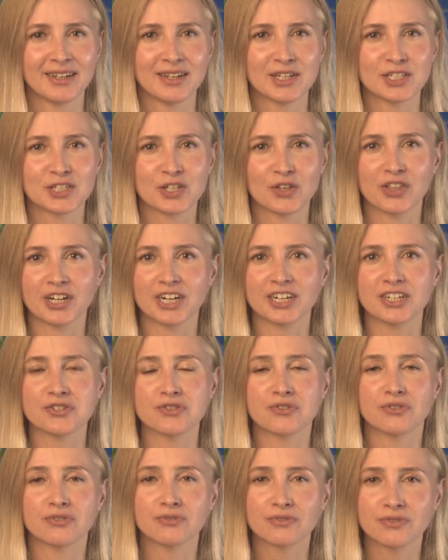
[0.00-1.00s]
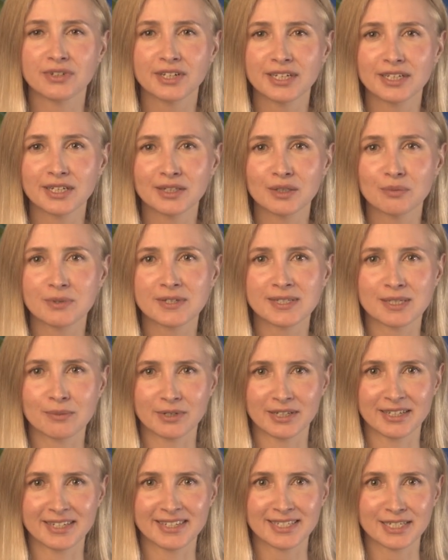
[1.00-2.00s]
So there is a real
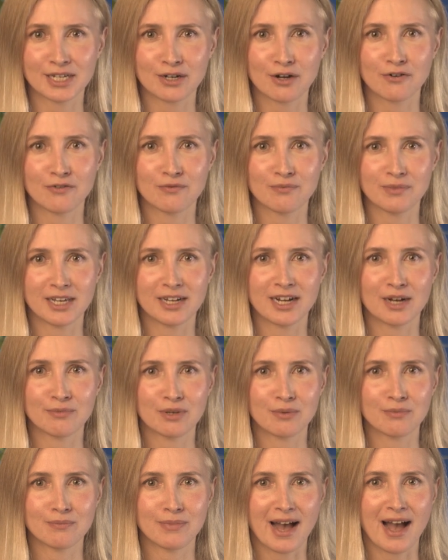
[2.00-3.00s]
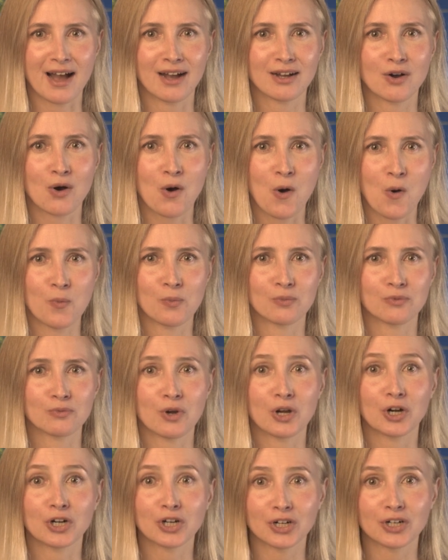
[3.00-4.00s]
possibility of me coming back home
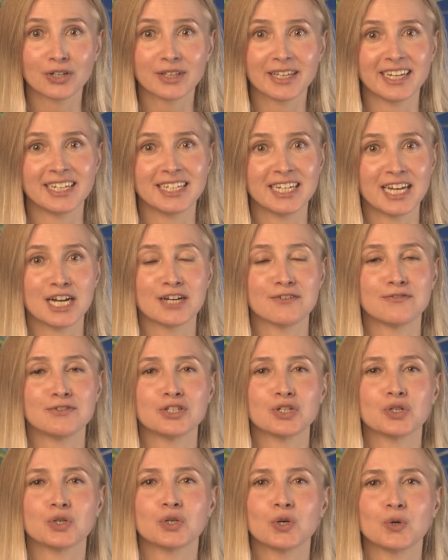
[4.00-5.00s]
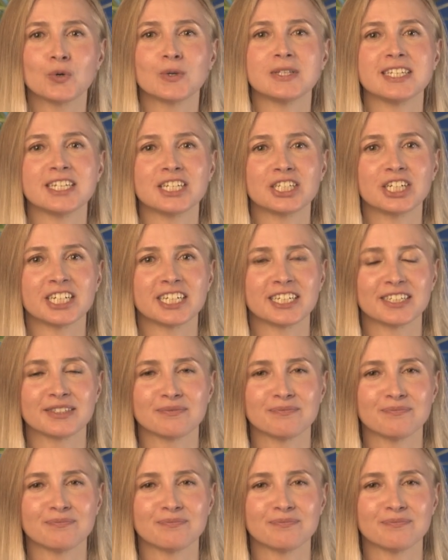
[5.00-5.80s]
early enough to cook dinner.